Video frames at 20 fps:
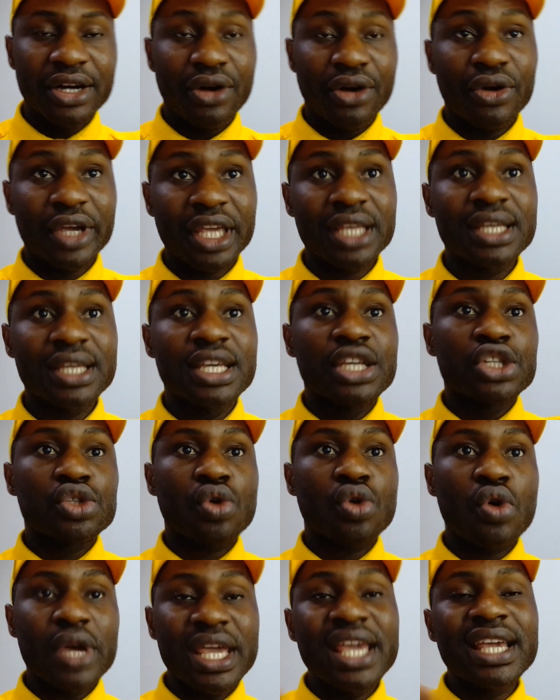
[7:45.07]
Okay,
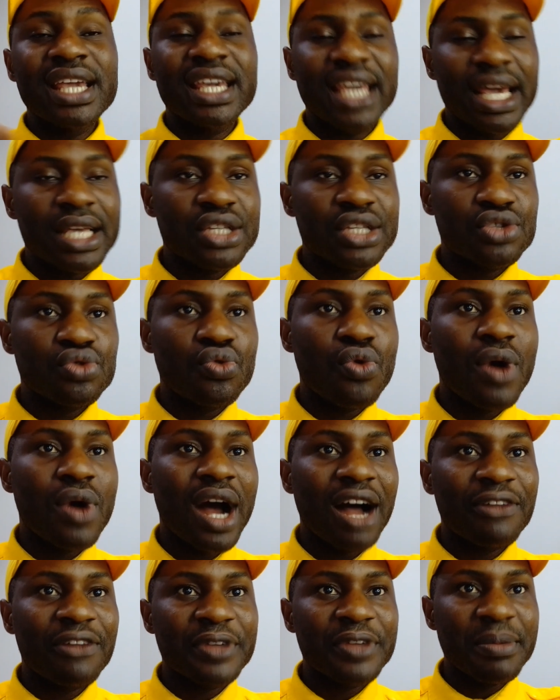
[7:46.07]
so in case you
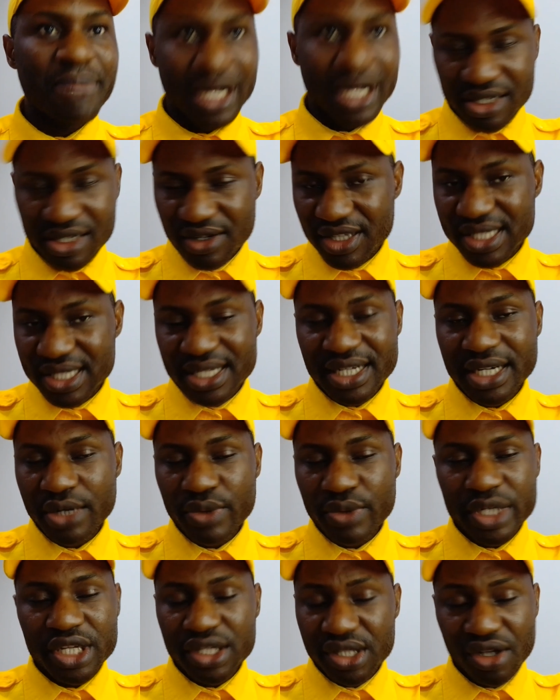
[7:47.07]
have a bachelor's degree
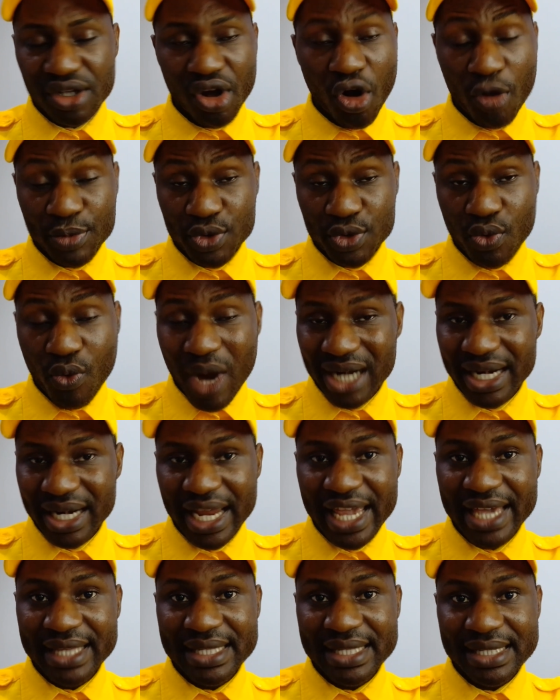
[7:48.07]
which is not up to
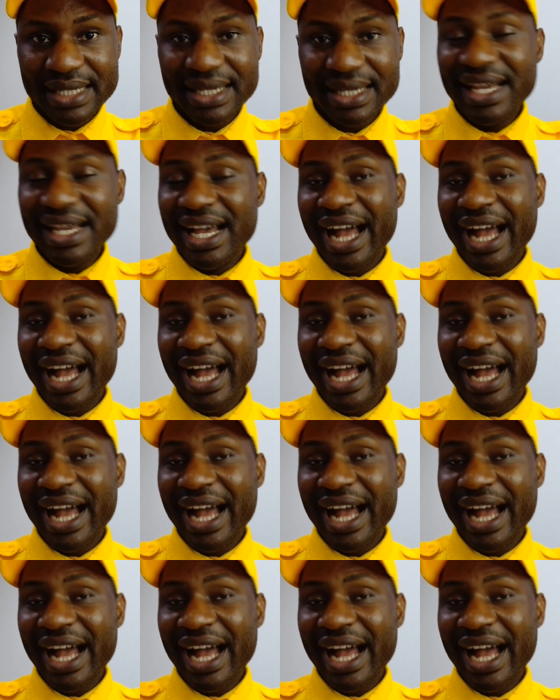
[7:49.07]
180,